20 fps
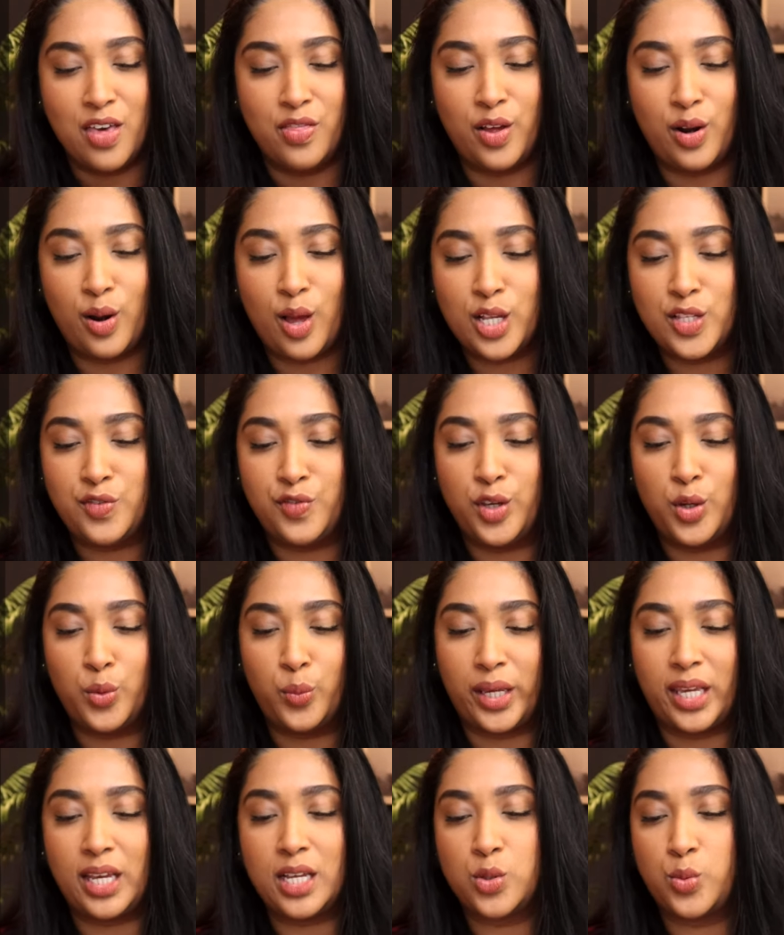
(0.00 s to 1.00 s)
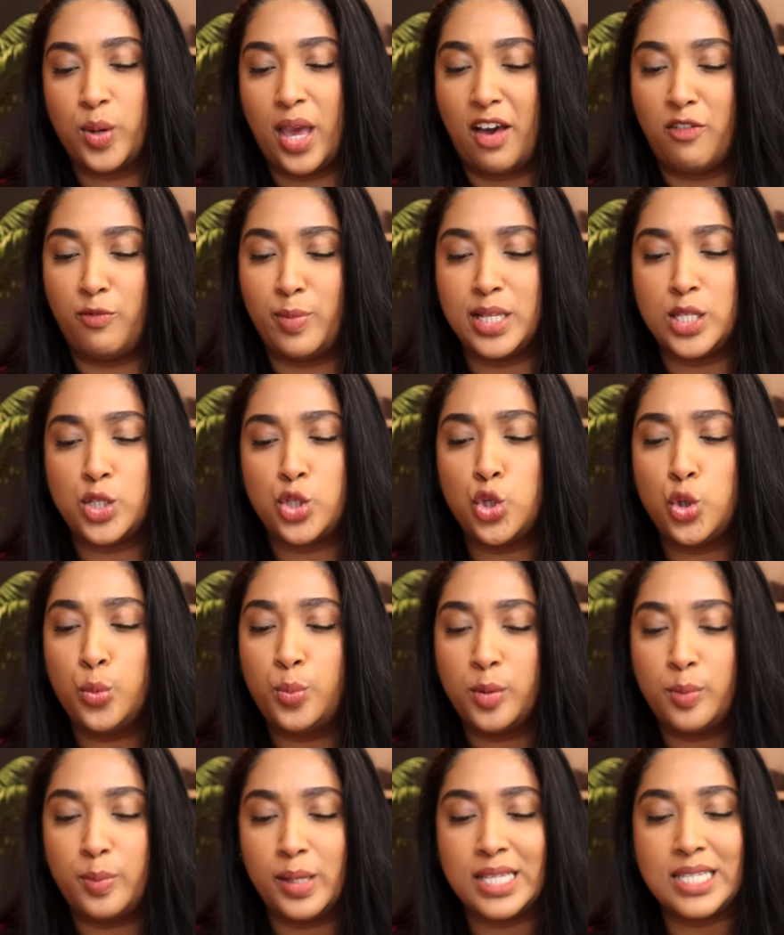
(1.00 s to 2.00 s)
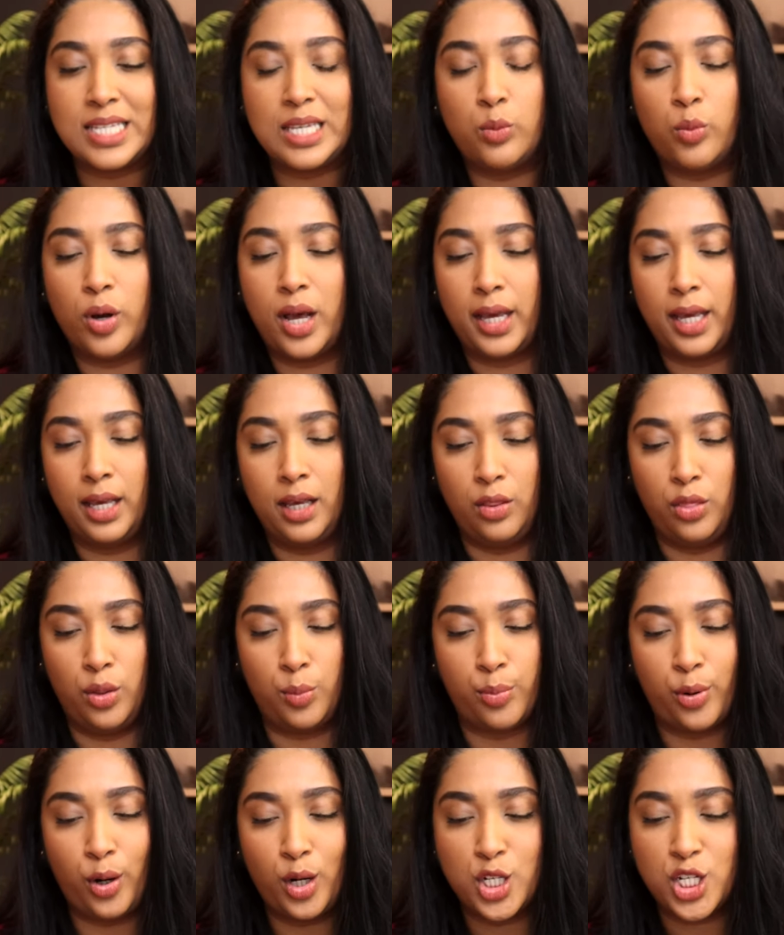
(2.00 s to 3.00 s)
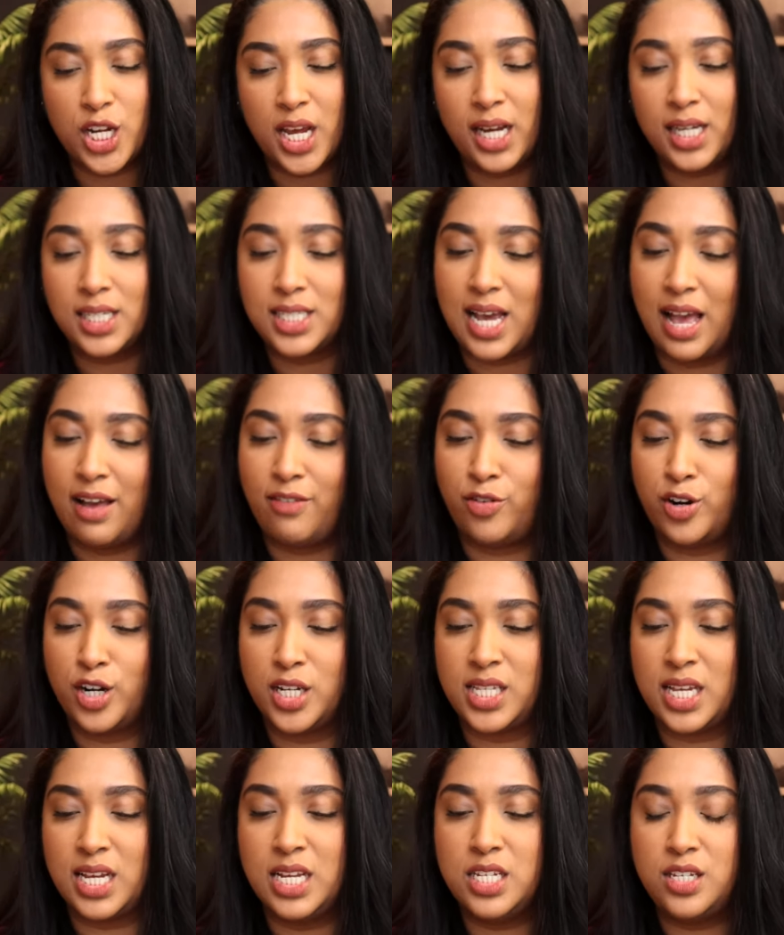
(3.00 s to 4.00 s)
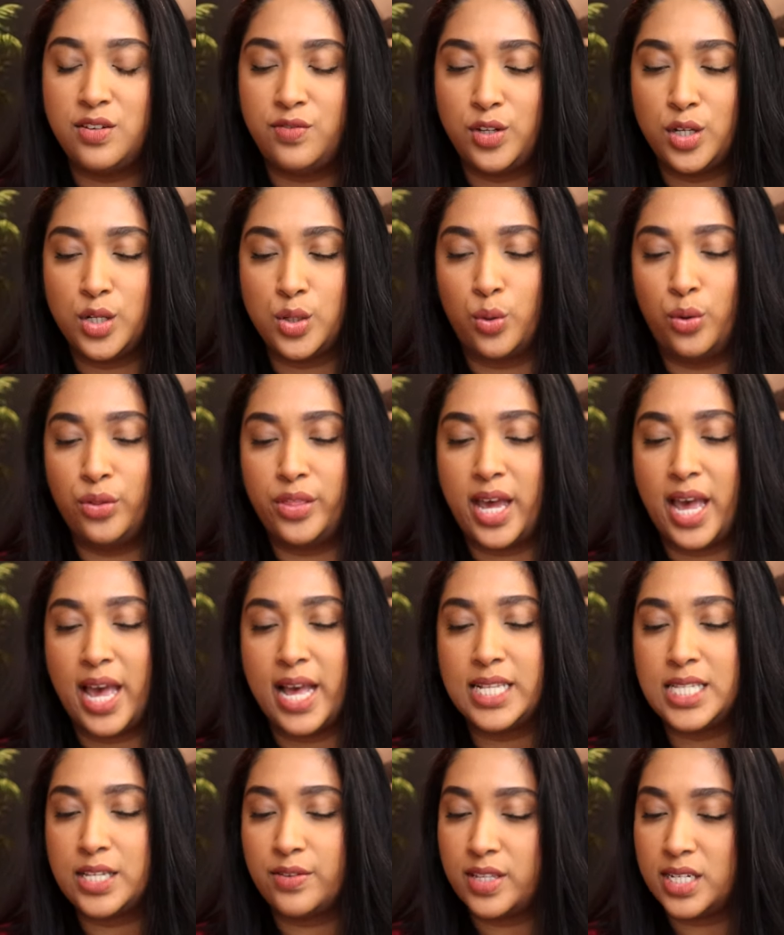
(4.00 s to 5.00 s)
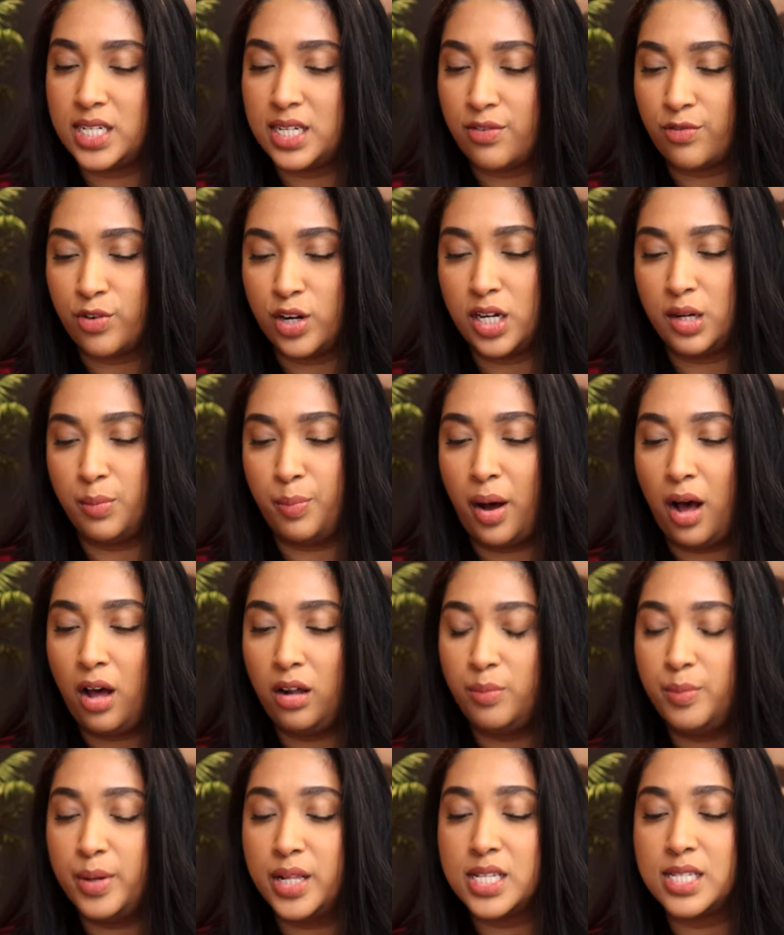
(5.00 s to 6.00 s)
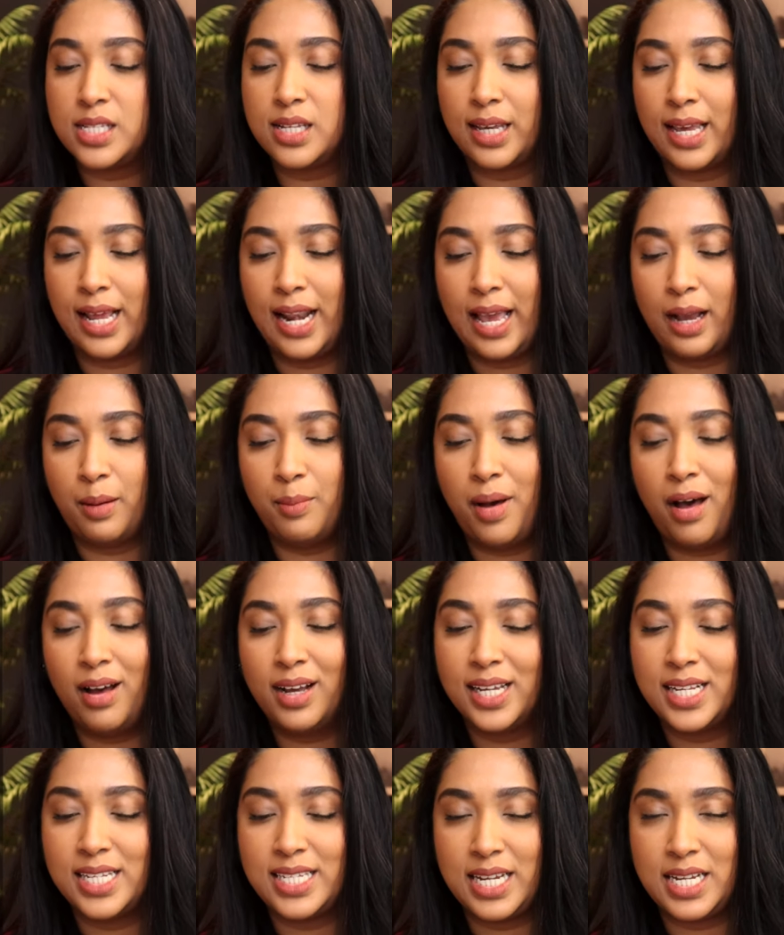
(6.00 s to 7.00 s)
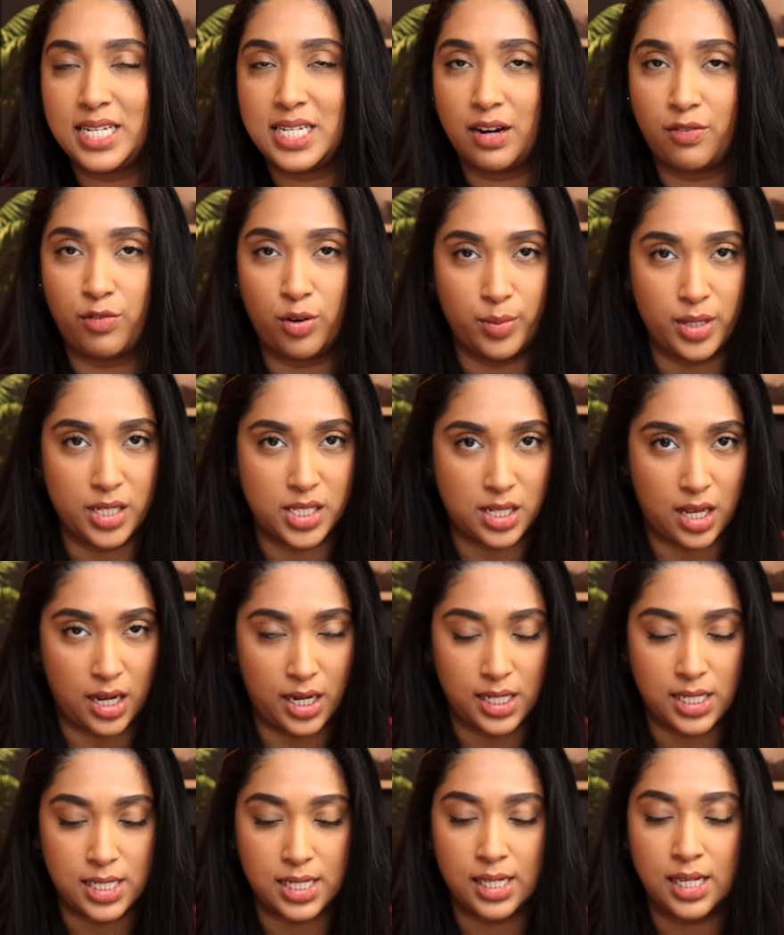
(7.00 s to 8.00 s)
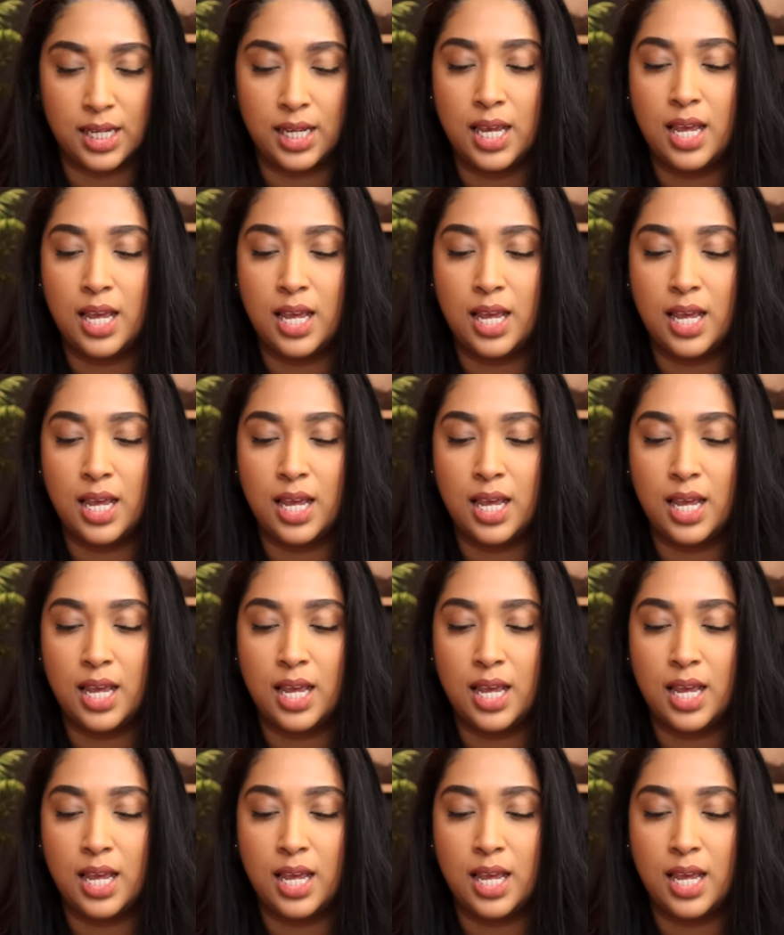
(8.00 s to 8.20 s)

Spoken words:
the last few weeks, we have been super busy working on the project. I first interviewed all the heads of the different departments to collect market data from the site.